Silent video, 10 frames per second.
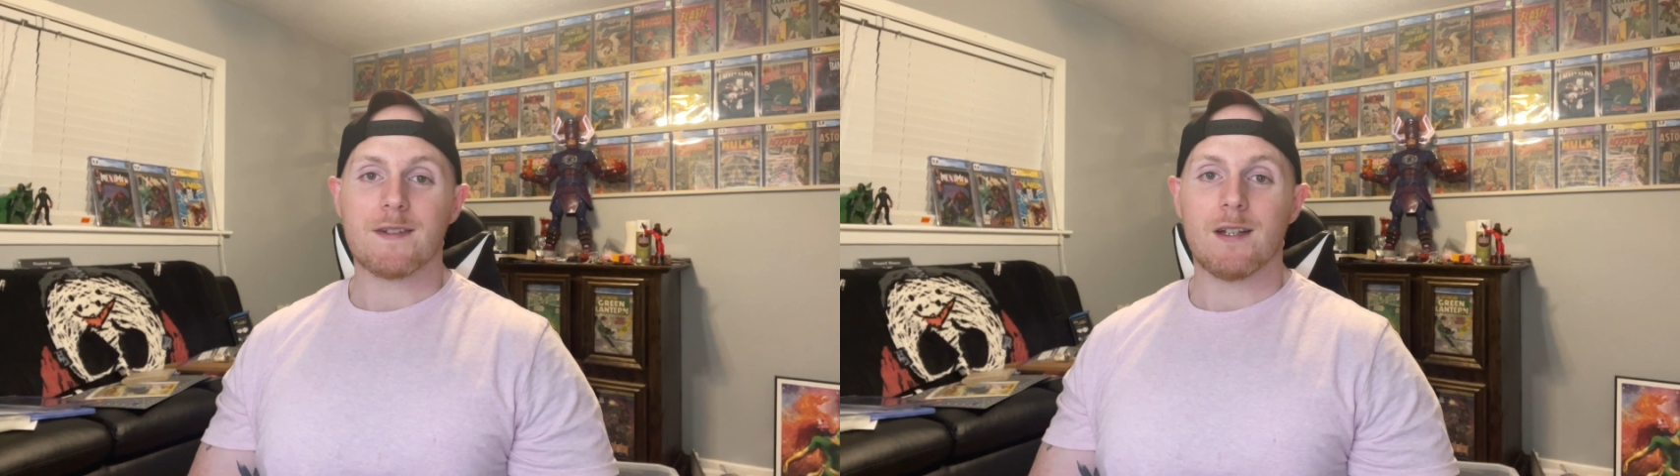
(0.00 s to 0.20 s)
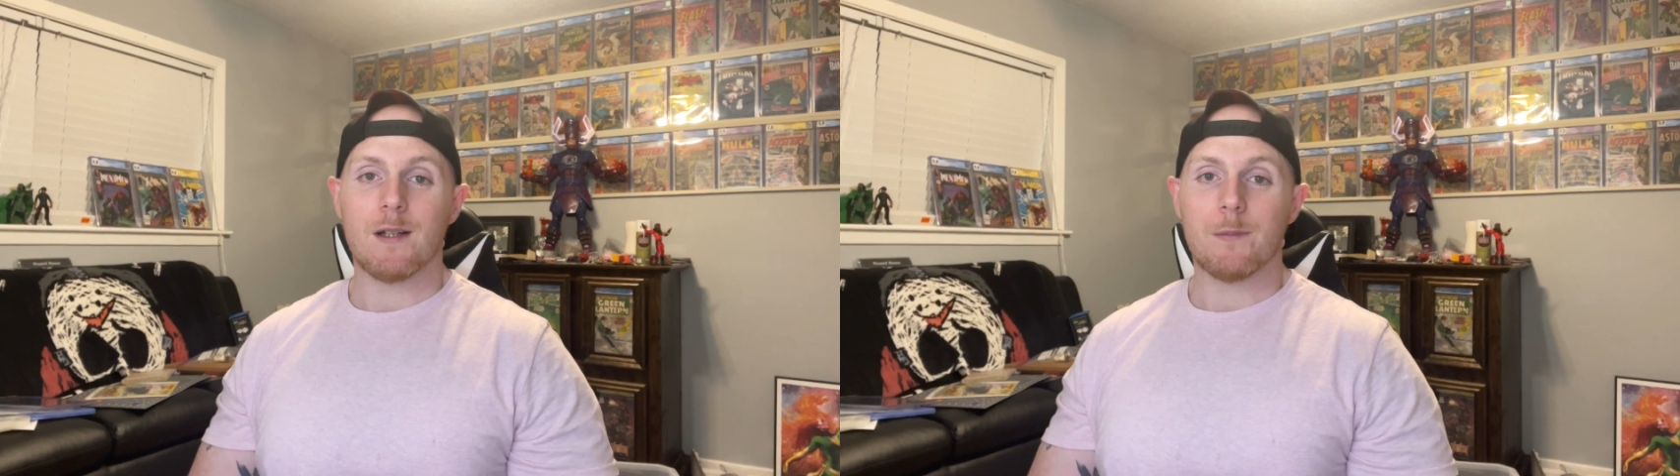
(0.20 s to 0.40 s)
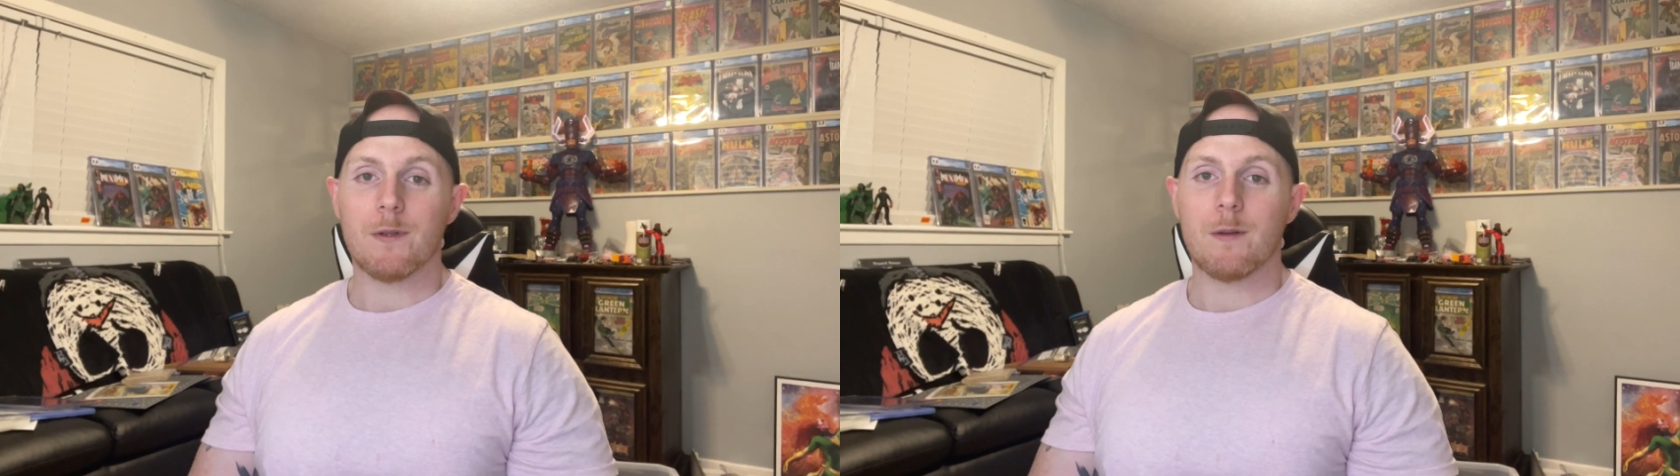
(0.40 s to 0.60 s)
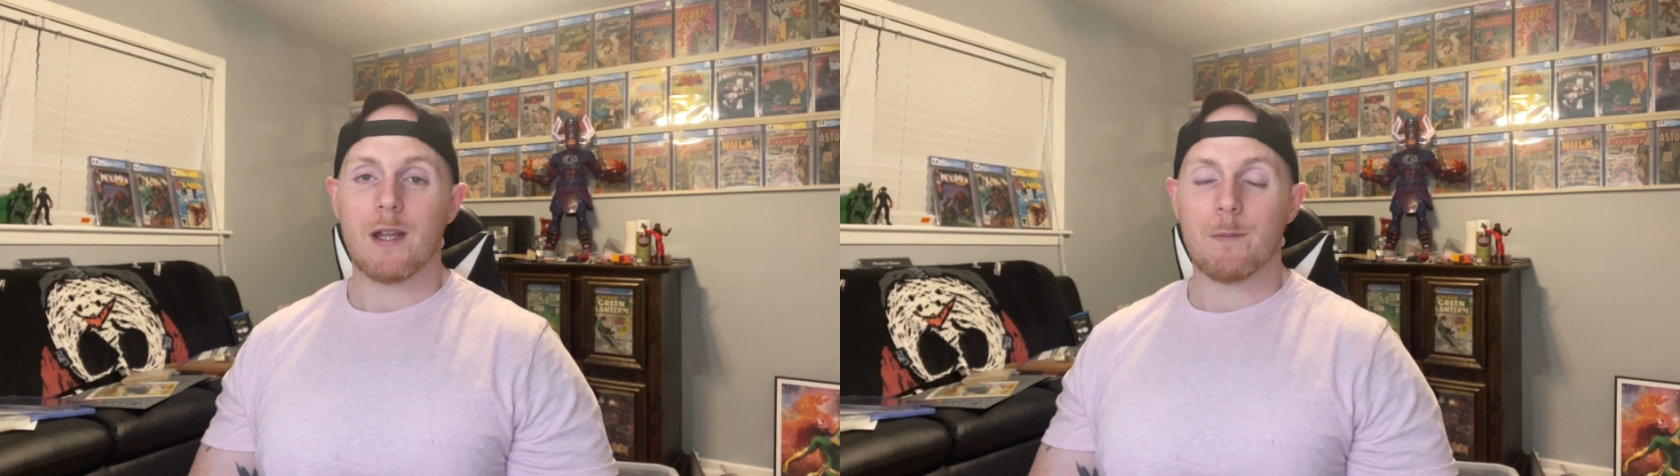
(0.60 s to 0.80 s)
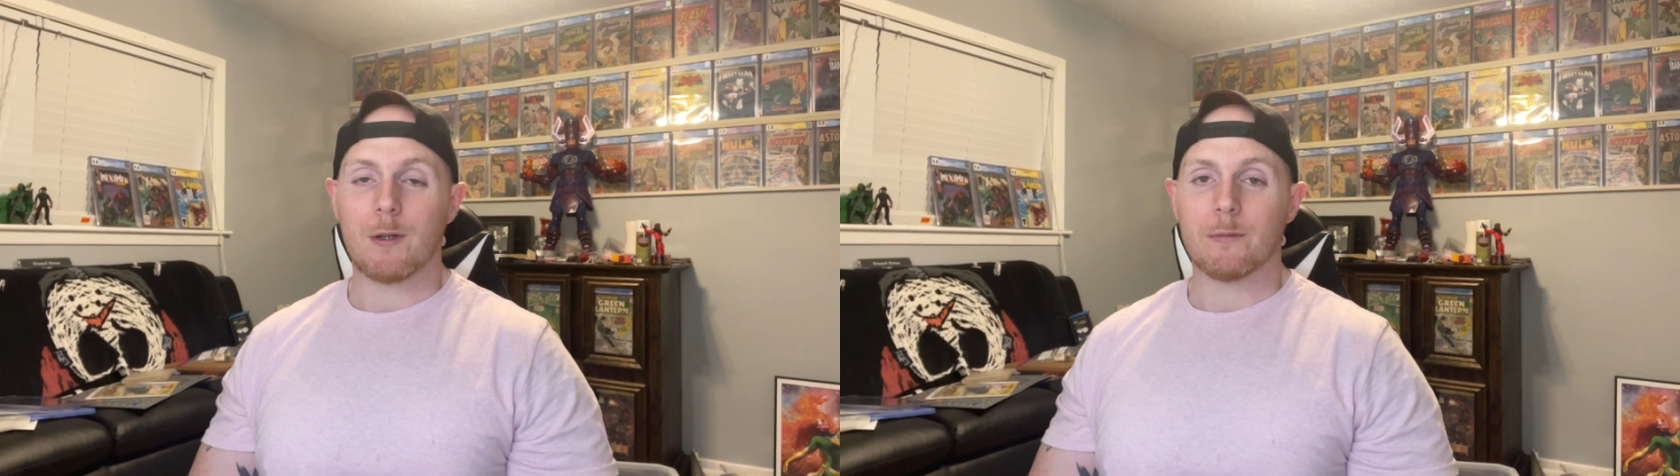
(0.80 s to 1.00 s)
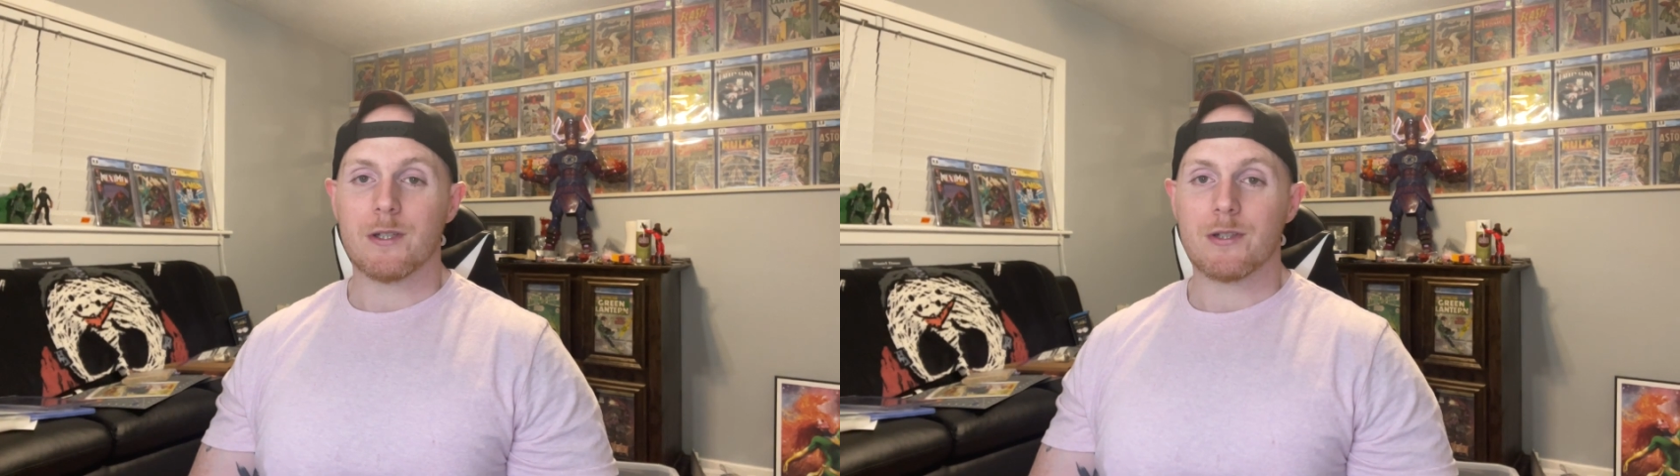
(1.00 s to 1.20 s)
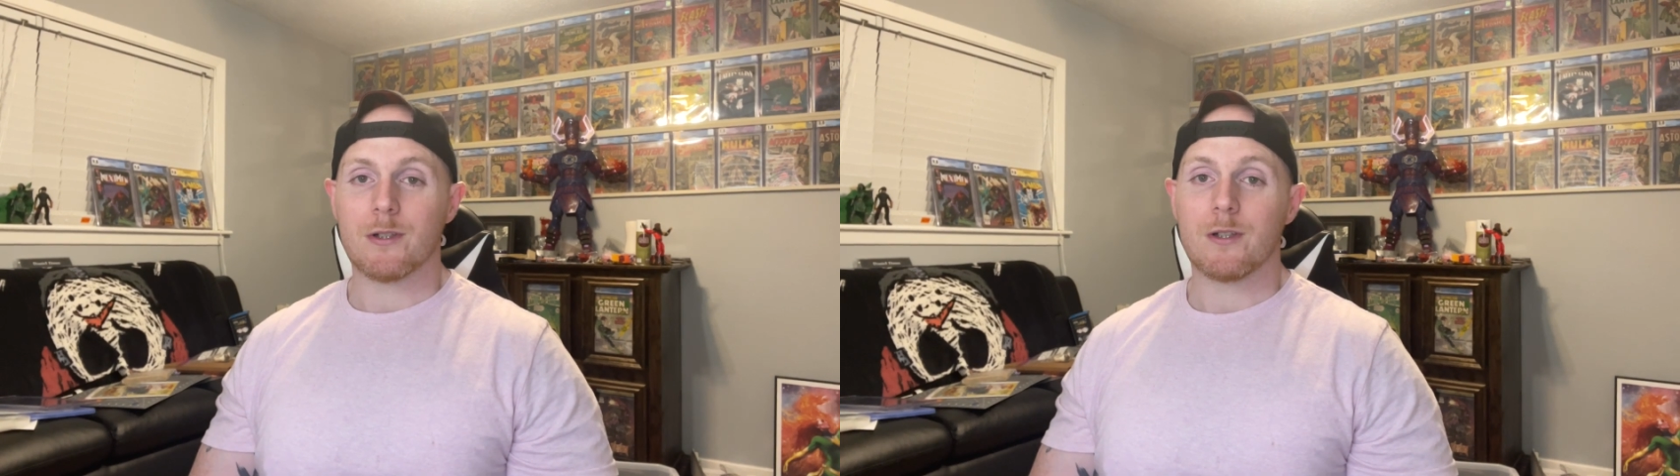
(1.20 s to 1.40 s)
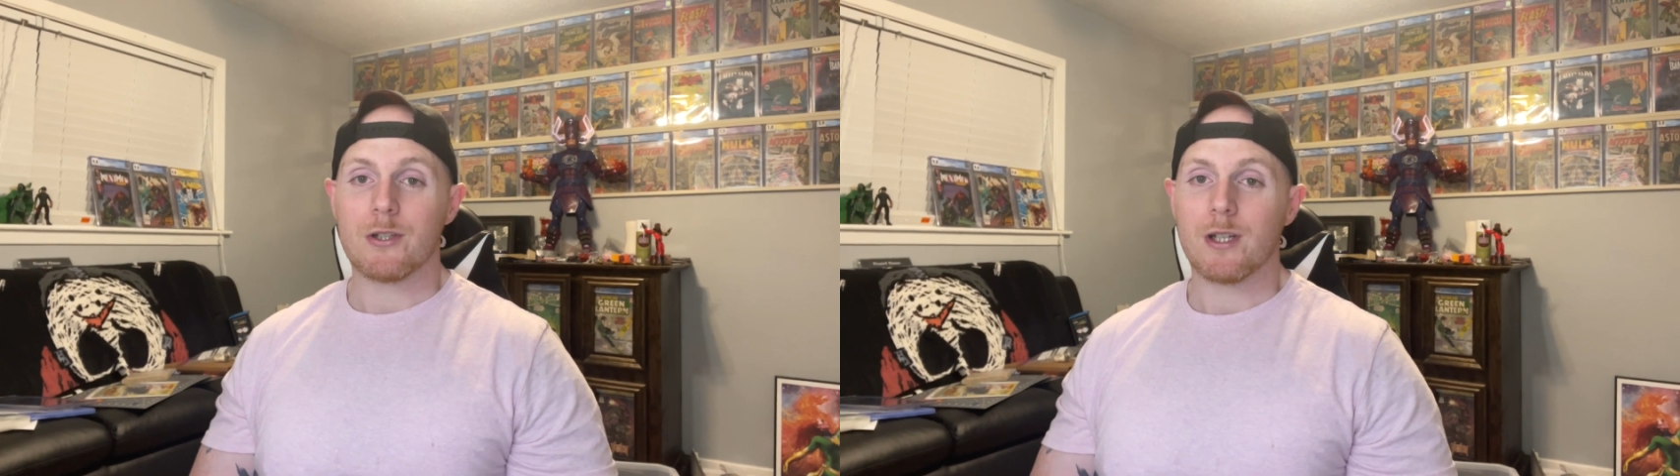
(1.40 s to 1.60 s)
up in my research,